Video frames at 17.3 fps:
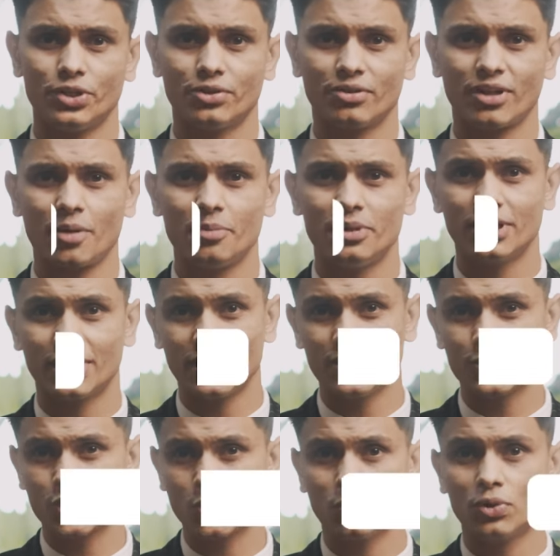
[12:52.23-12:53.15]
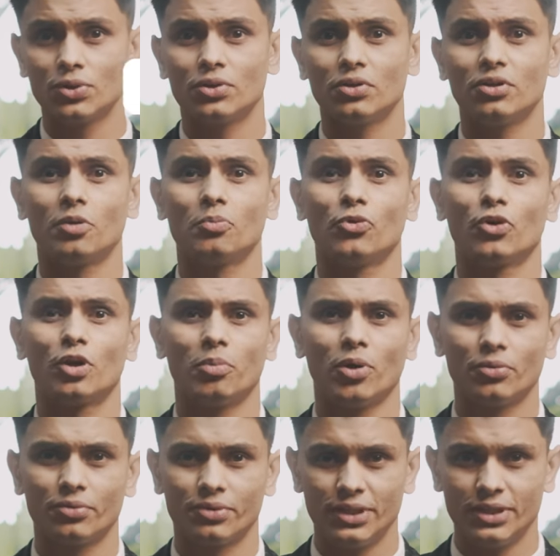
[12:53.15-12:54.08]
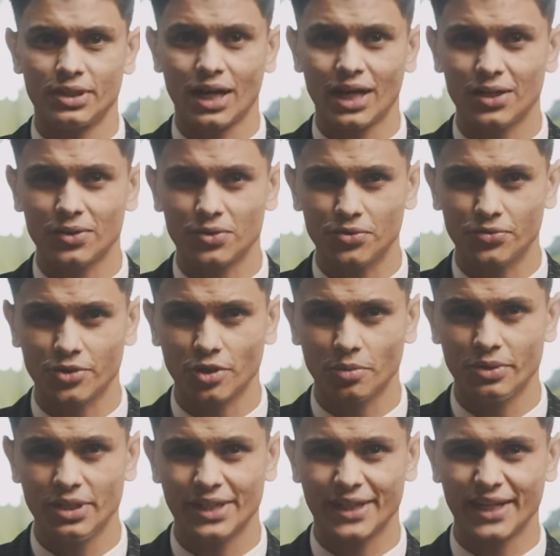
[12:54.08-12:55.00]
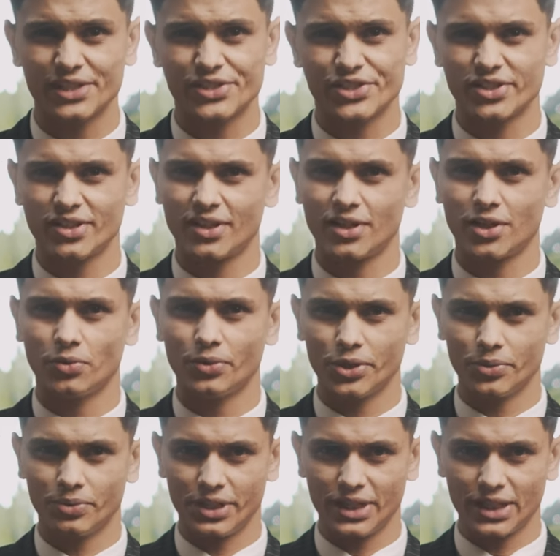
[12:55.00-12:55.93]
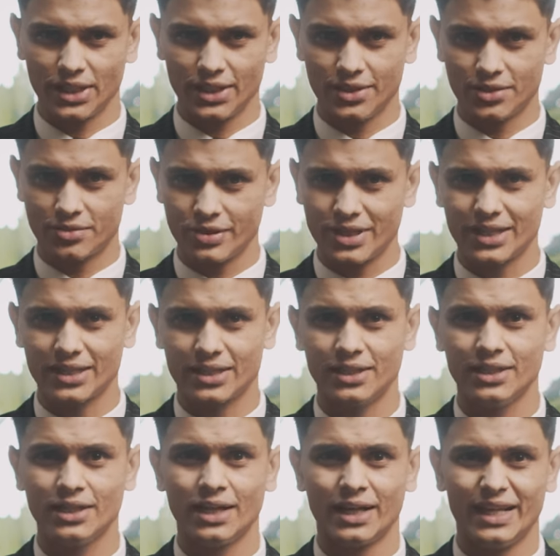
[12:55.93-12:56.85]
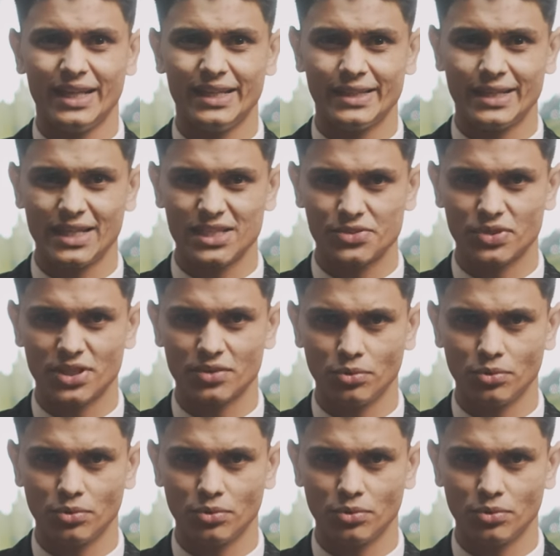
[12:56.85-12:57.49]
your time. In case you want to learn more about the art of communication and how do you really interact and engage with a